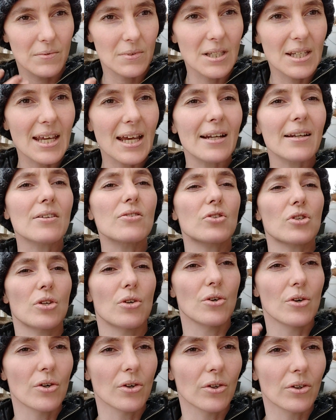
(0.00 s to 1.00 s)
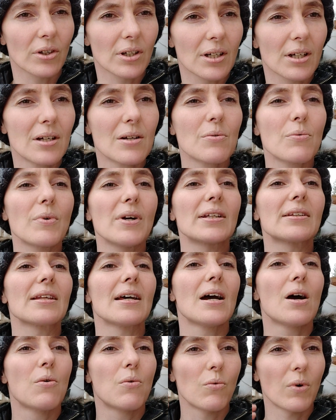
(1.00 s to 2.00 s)
get in tune with
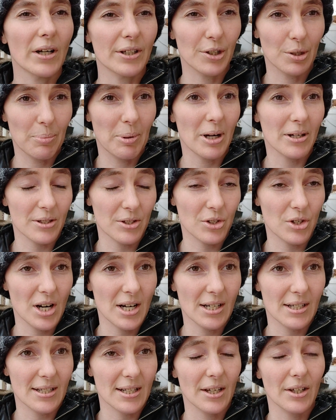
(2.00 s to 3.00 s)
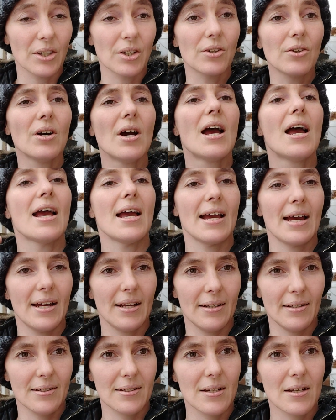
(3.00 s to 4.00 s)
what your body's trying to tell you,
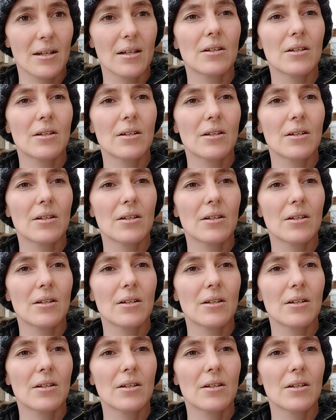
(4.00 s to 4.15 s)
and